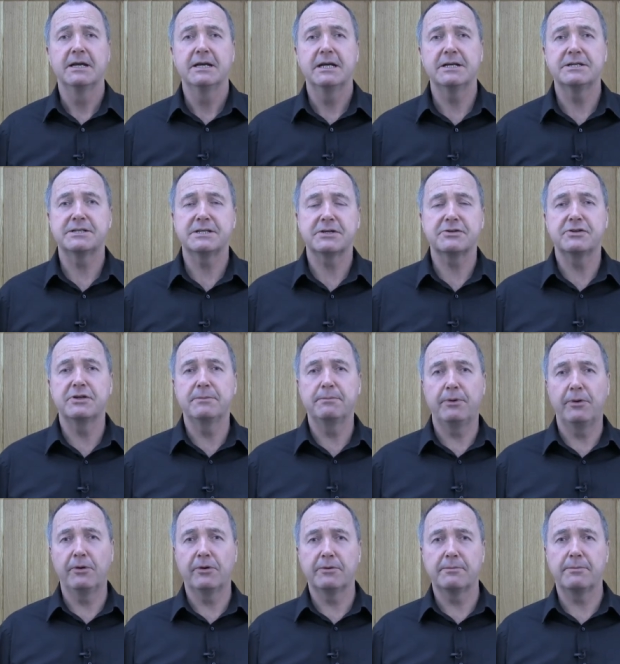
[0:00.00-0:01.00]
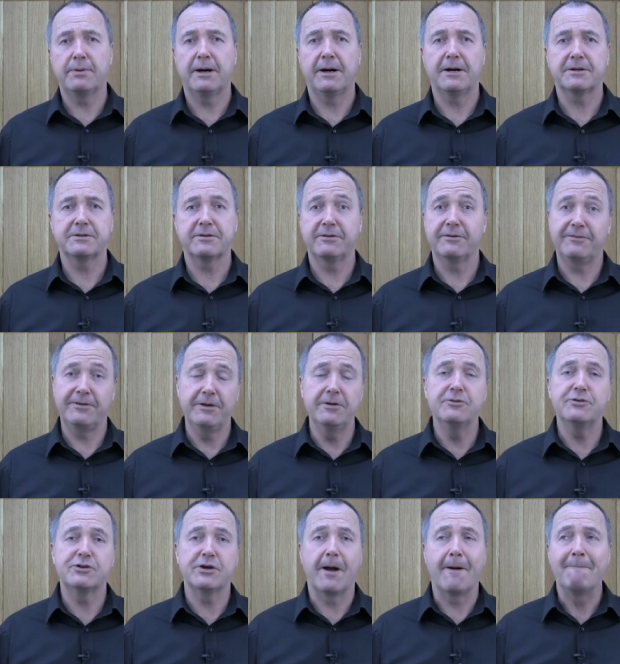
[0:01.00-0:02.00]
is such an important part of the
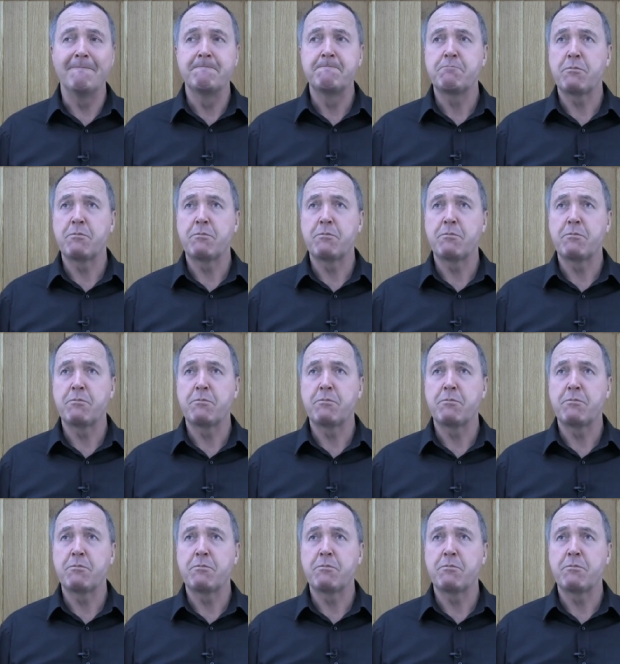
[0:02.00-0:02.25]
future.